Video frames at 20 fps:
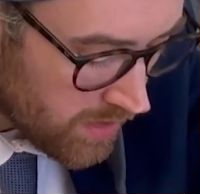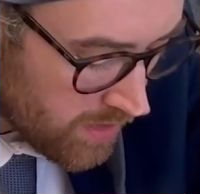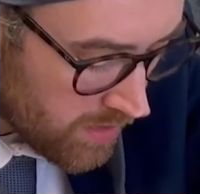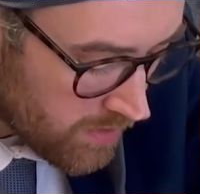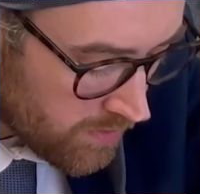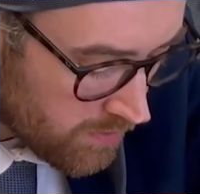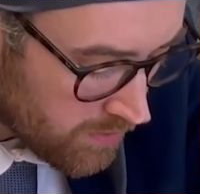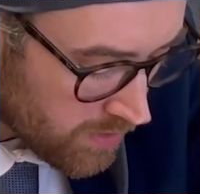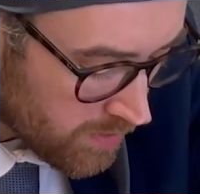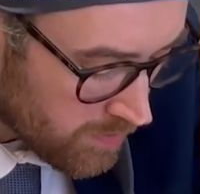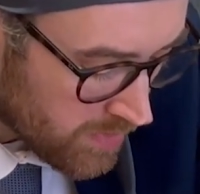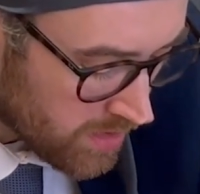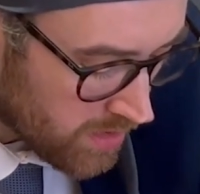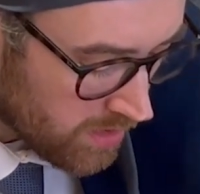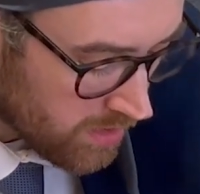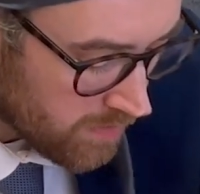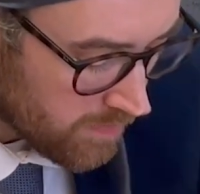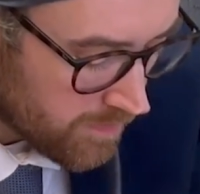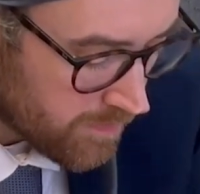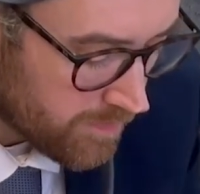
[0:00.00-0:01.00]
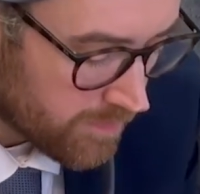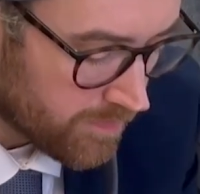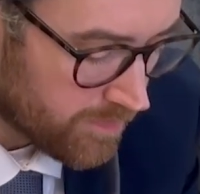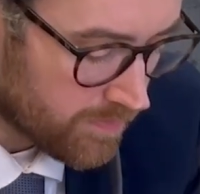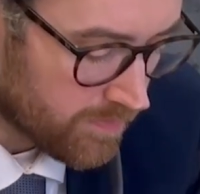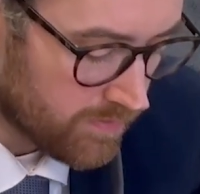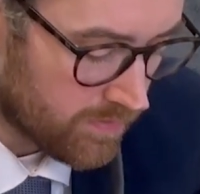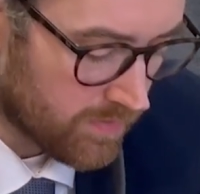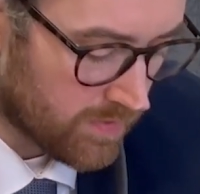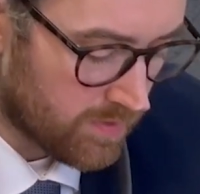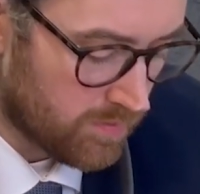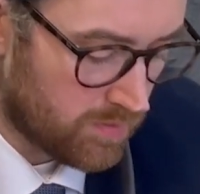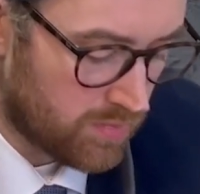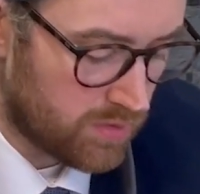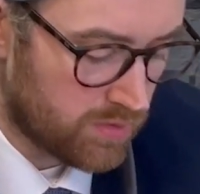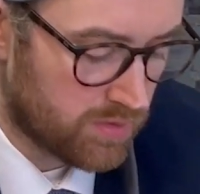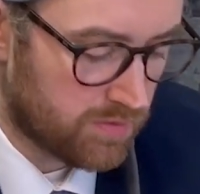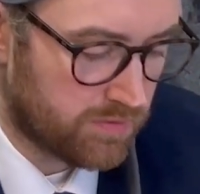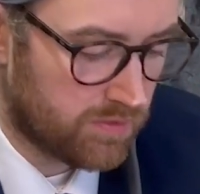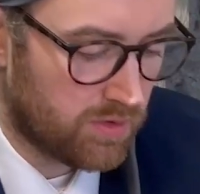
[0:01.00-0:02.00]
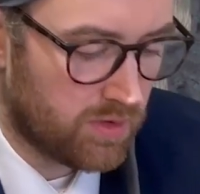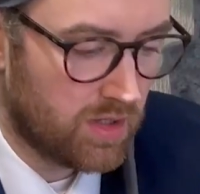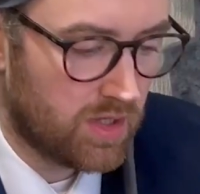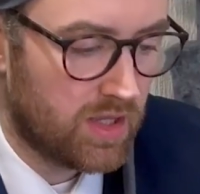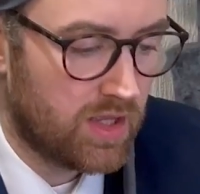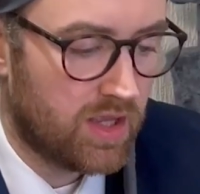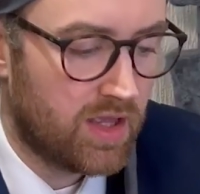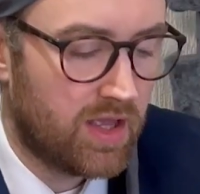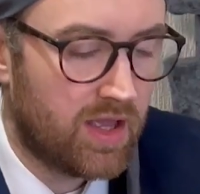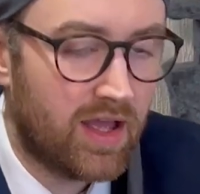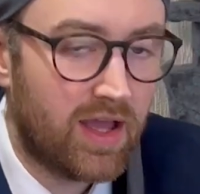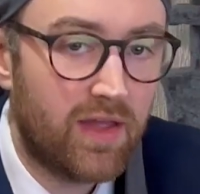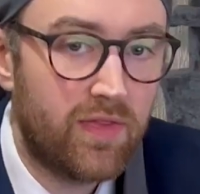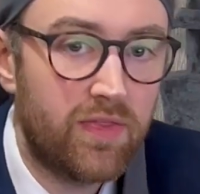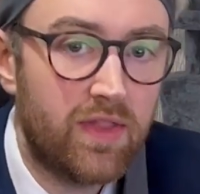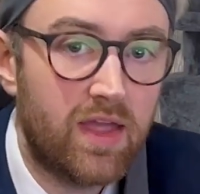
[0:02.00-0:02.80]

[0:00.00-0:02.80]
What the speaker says: into the middle. Beautiful. And